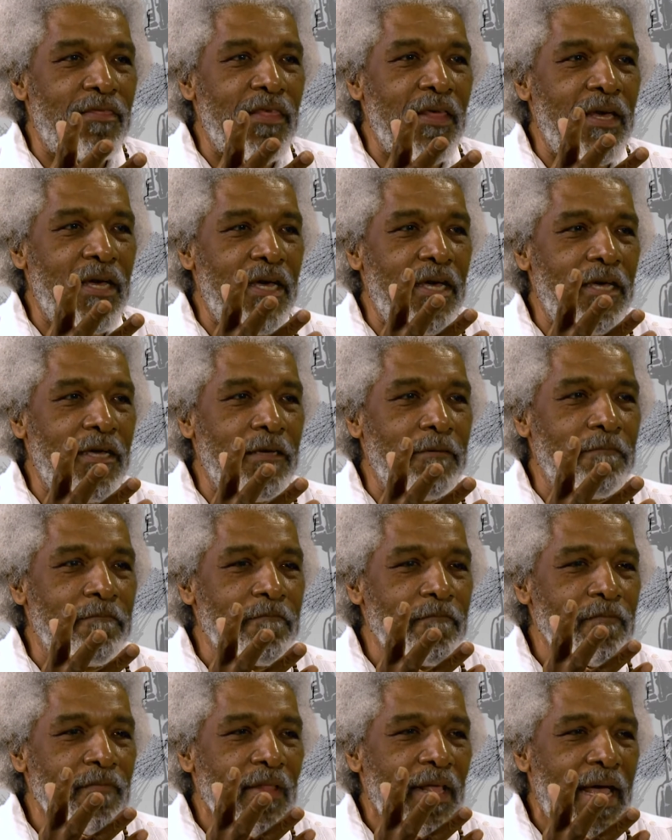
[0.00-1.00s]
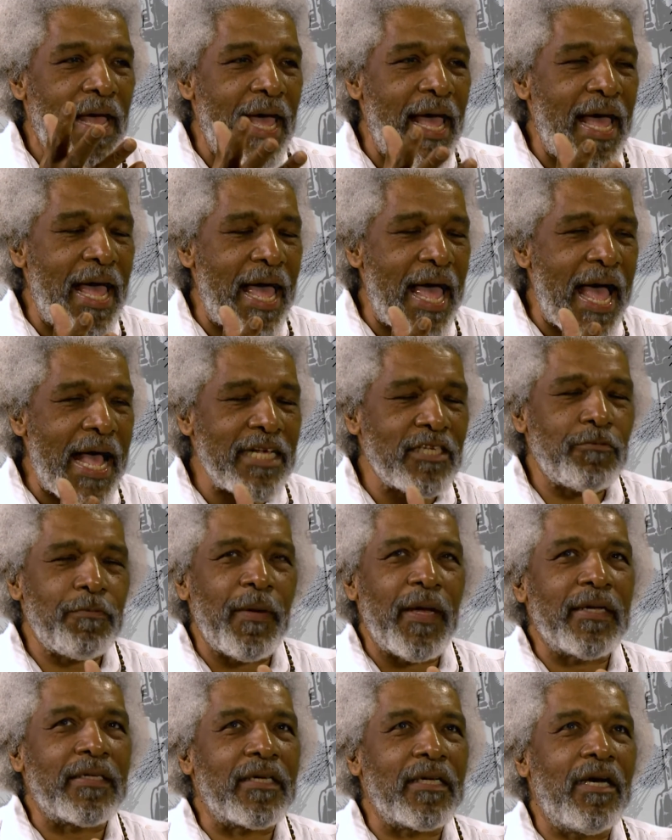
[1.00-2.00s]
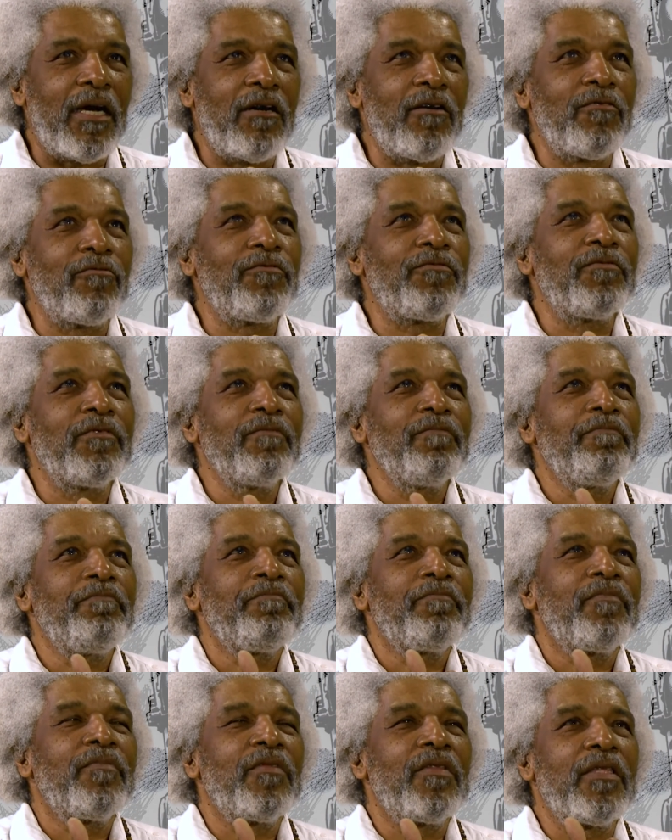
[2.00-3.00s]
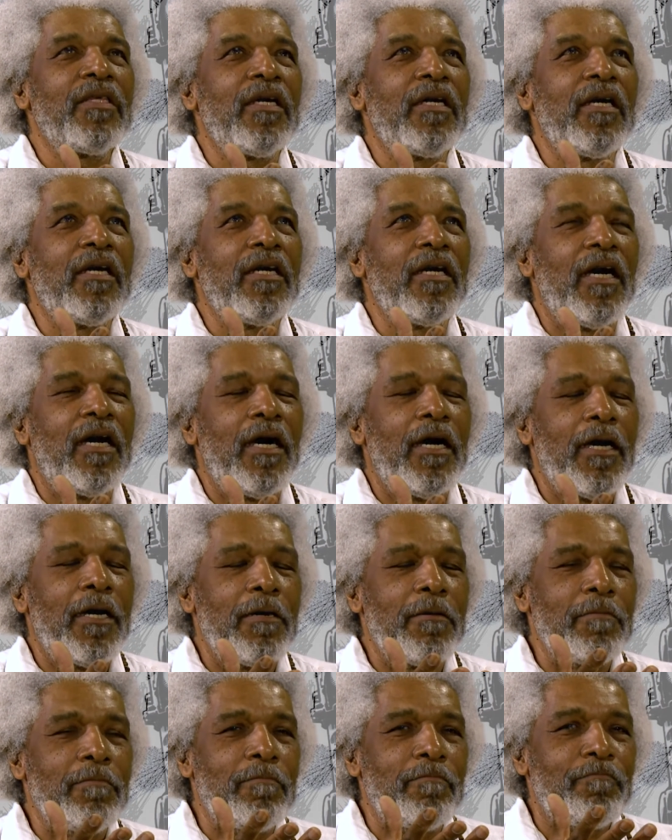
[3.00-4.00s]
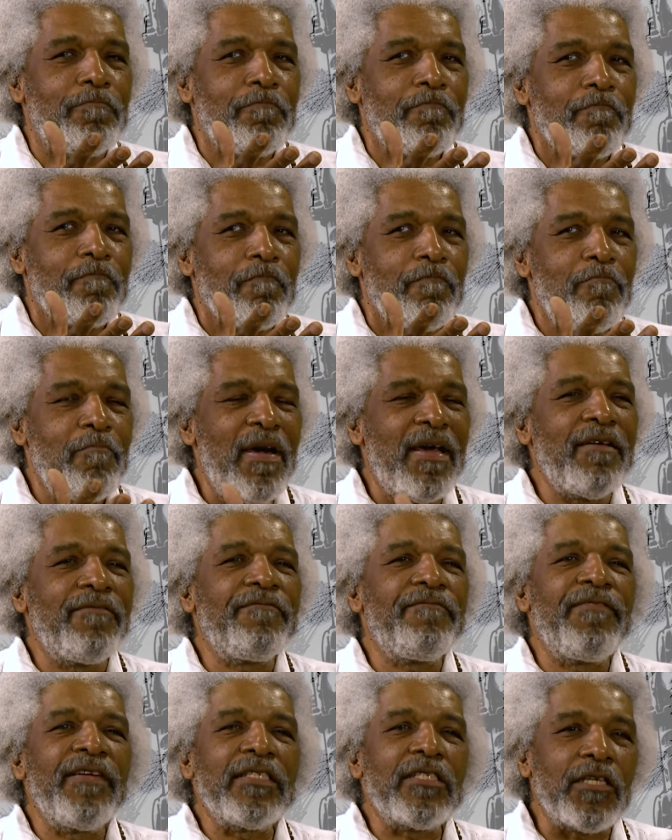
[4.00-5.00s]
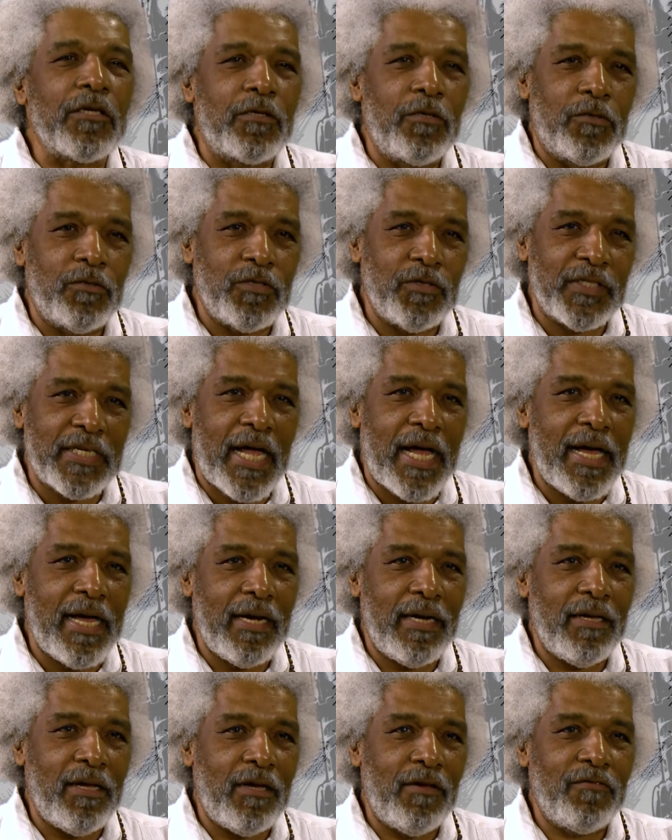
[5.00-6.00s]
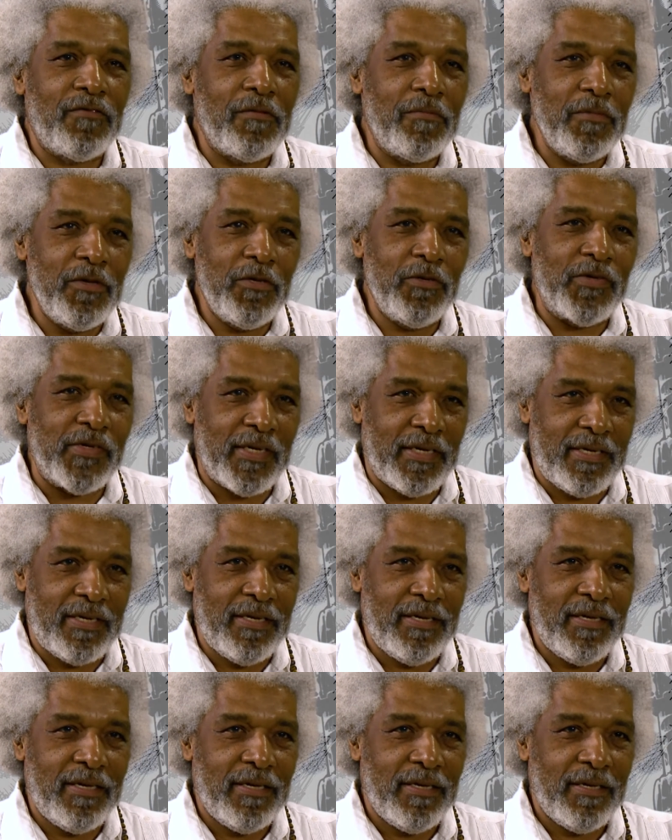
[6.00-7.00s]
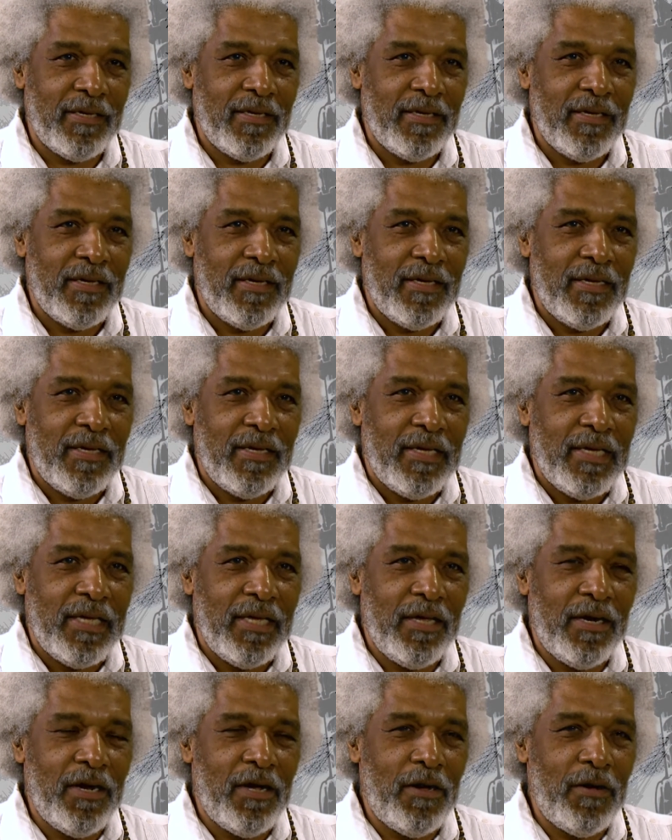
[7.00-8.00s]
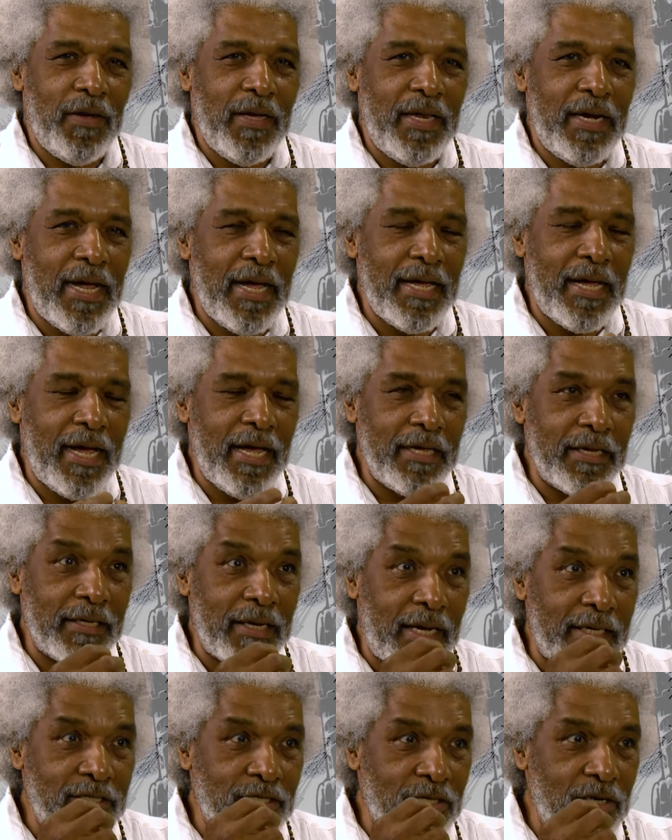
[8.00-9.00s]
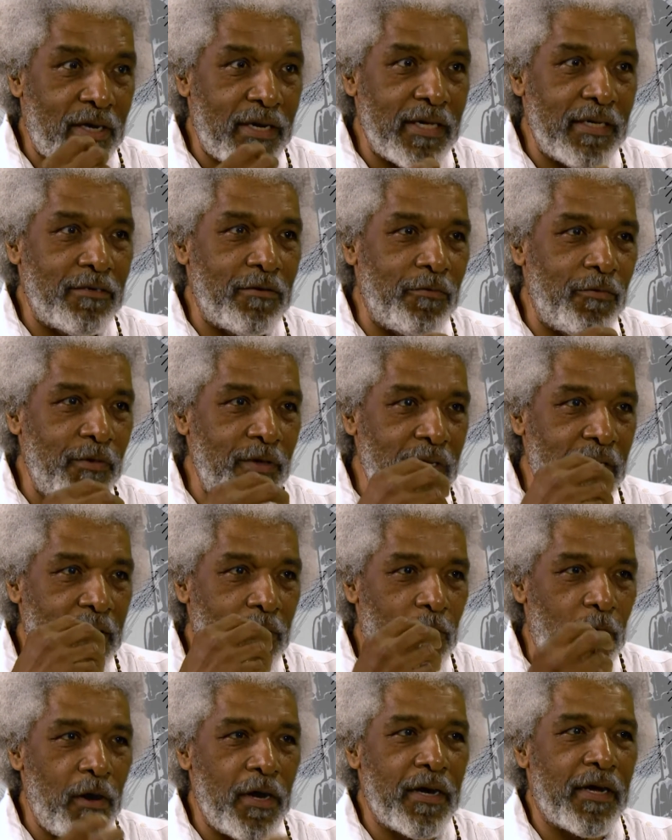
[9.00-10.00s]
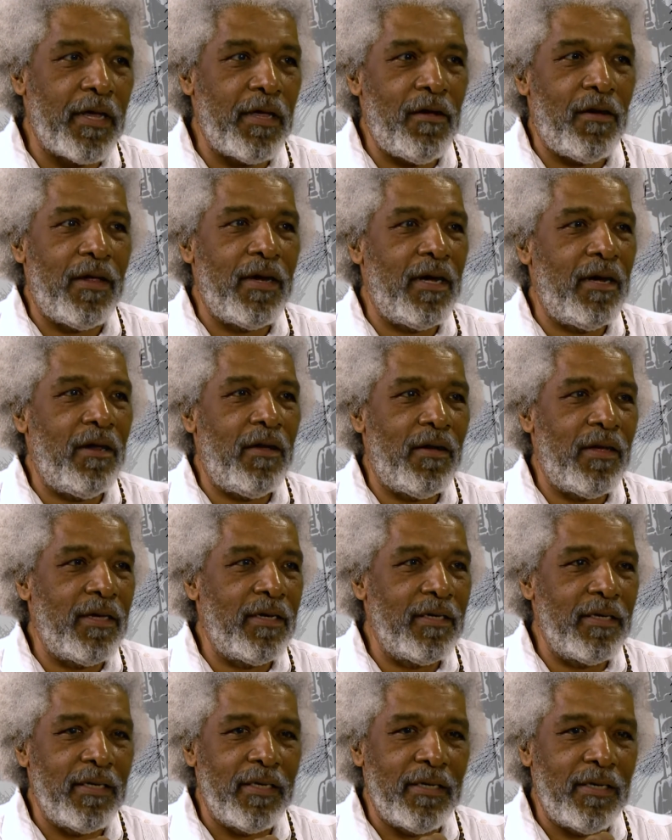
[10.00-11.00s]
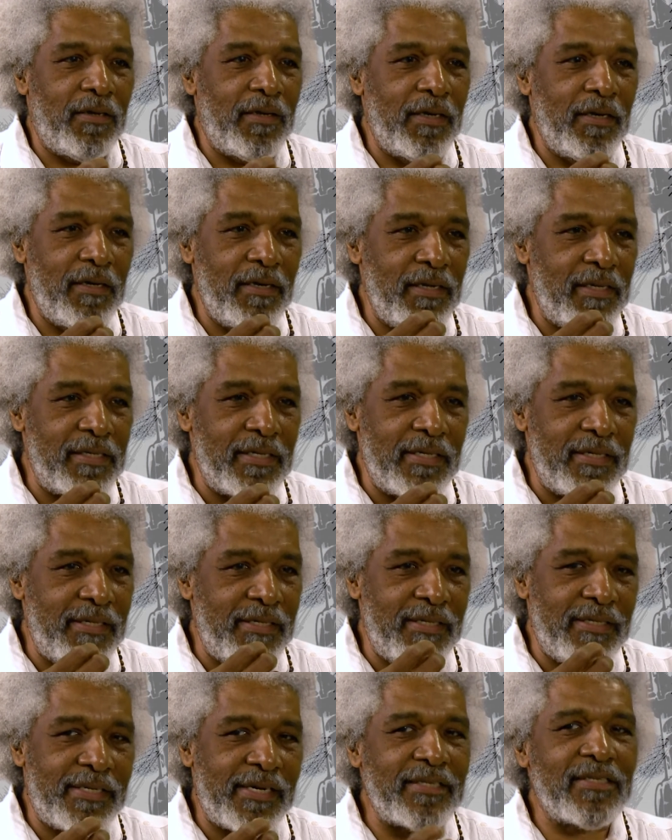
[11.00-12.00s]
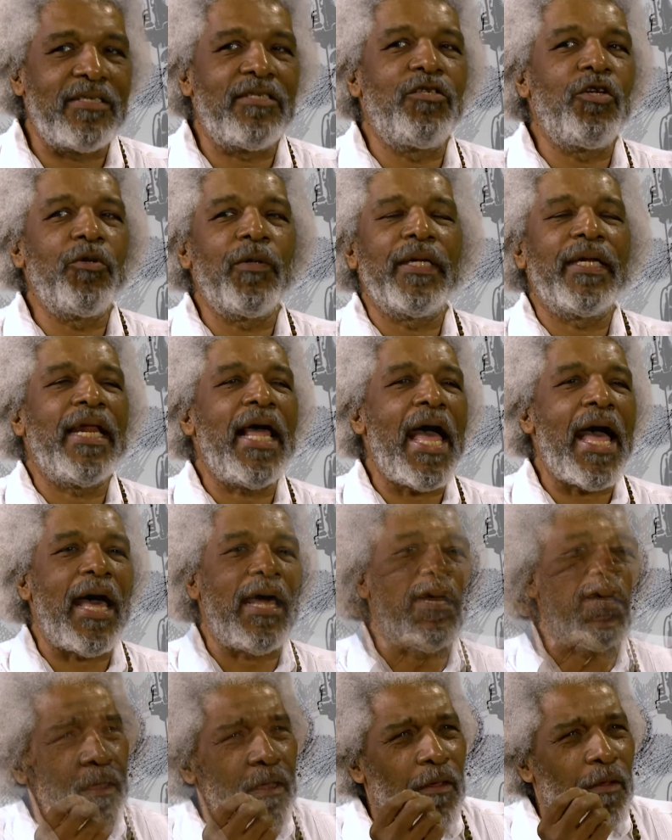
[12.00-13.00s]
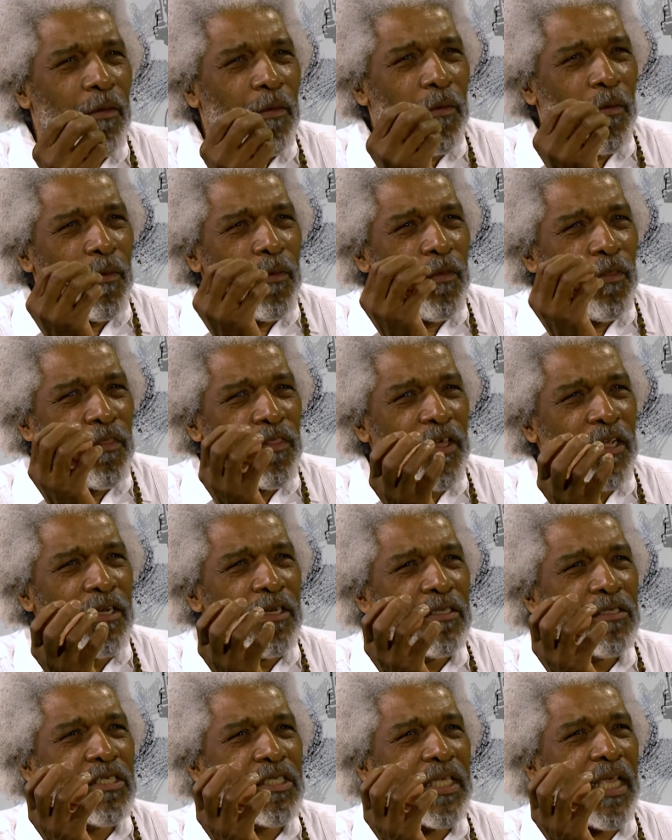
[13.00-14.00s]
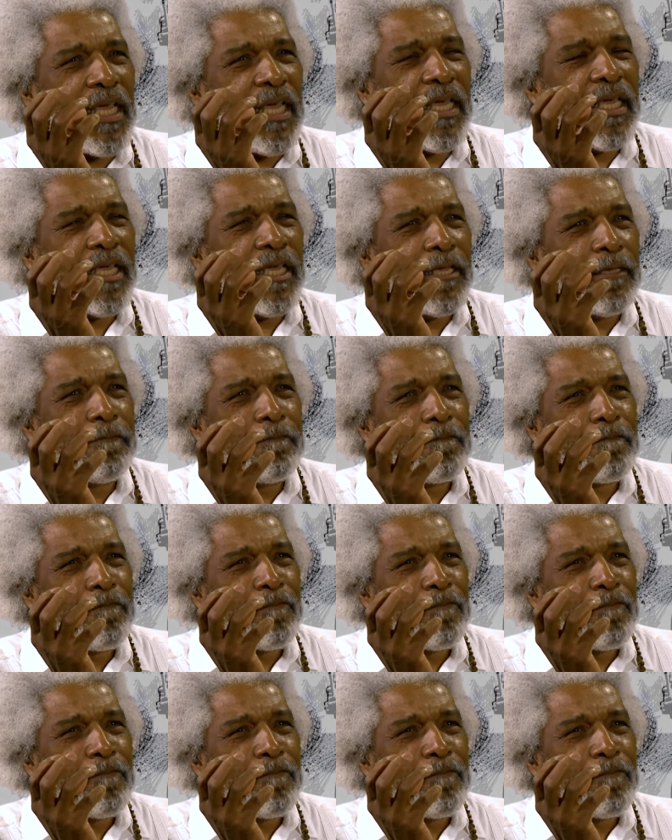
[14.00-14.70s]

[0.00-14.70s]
the aspect of the um, metaphysical side of the music, you know, and I, I, I, started really working on, on, on just doing that. There's a